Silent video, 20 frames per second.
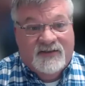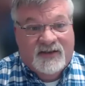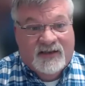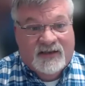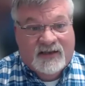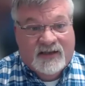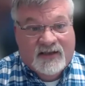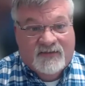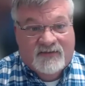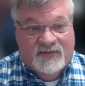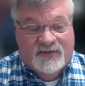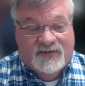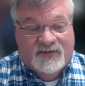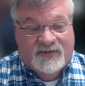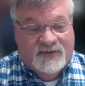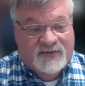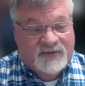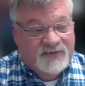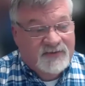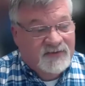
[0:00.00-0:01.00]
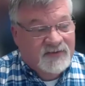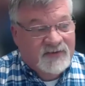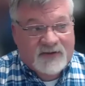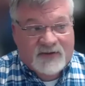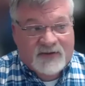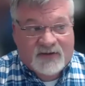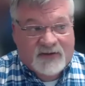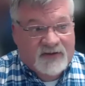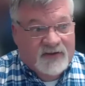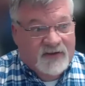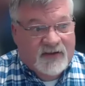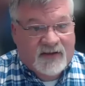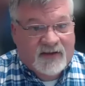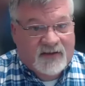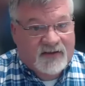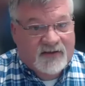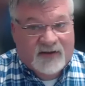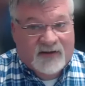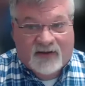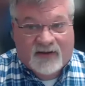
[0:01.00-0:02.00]
It gives
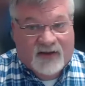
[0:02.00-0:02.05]
an,